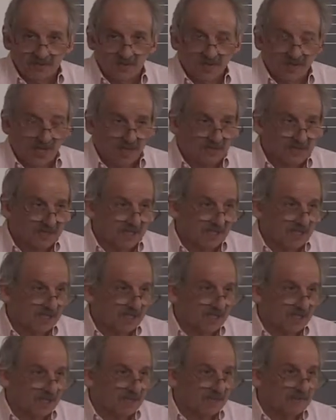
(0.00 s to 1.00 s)
He comes to
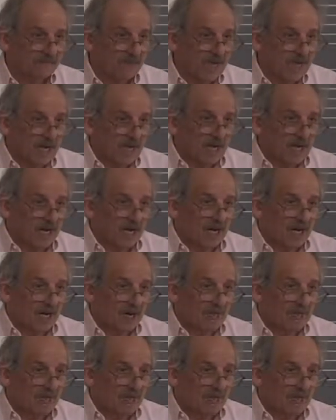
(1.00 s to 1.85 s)
England uh,